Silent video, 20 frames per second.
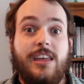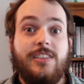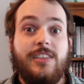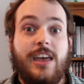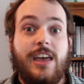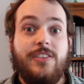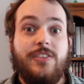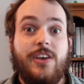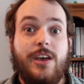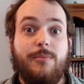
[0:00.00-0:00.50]
at,
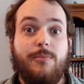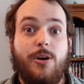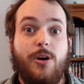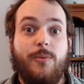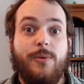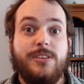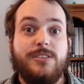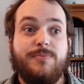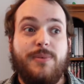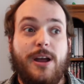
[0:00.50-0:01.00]
at that
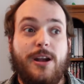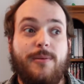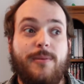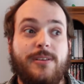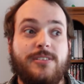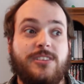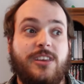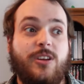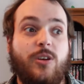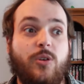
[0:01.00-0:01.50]
moment,
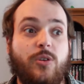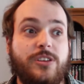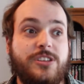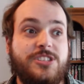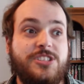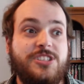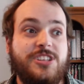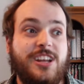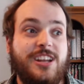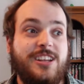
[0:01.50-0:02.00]
Spider-Man's like, "Holy
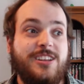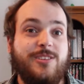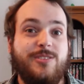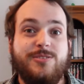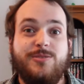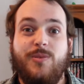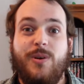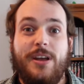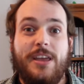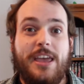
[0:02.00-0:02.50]
shit, he
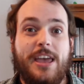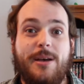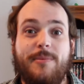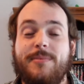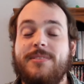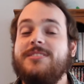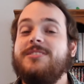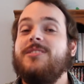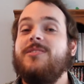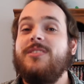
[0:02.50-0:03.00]
knows who I am!"
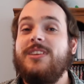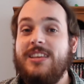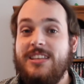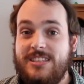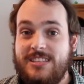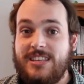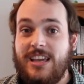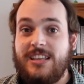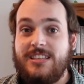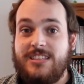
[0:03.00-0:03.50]
And so he
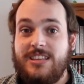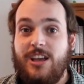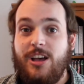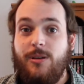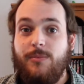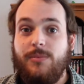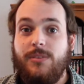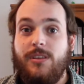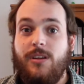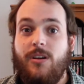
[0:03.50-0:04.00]
decides to
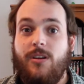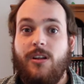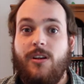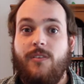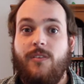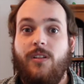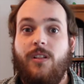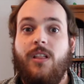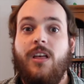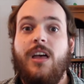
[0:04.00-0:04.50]
help
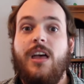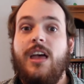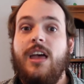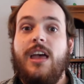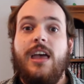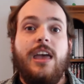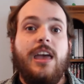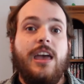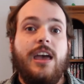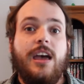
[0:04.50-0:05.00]
Daredevil.
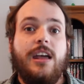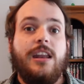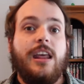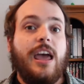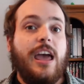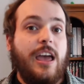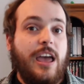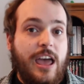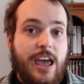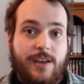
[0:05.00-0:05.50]
And
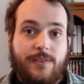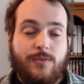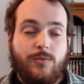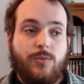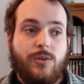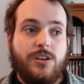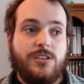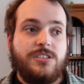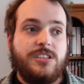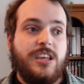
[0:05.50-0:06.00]

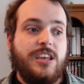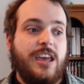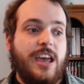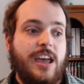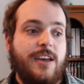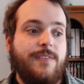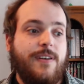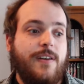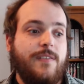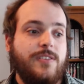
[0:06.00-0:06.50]
afterwards, they
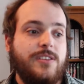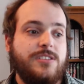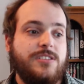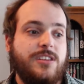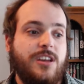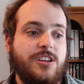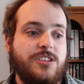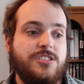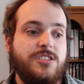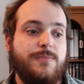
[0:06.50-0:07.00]
kind of have a
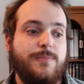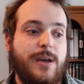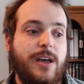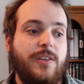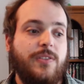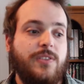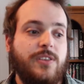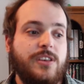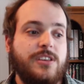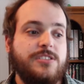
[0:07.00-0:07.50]
discussion
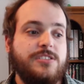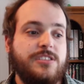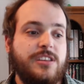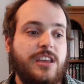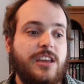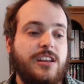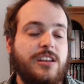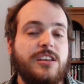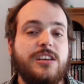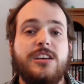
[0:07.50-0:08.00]
about this,
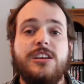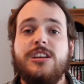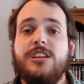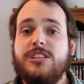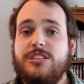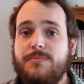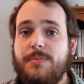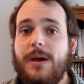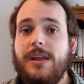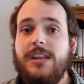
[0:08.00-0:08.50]
and
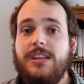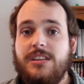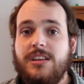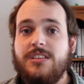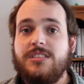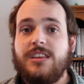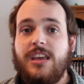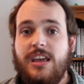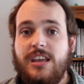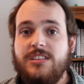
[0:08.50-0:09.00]
Spidey
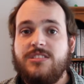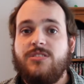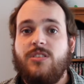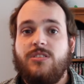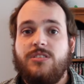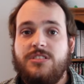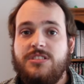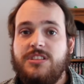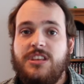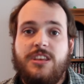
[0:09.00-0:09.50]
does kind of
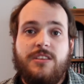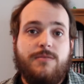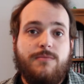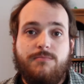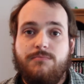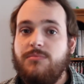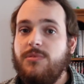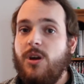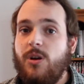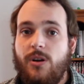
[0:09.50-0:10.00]
start to
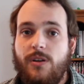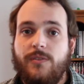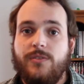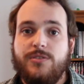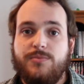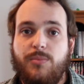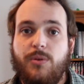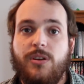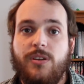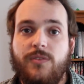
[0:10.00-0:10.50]
see
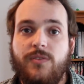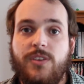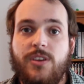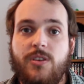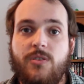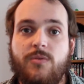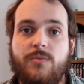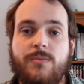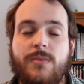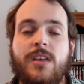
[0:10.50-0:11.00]
Daredevil's point of
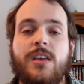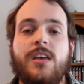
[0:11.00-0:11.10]
view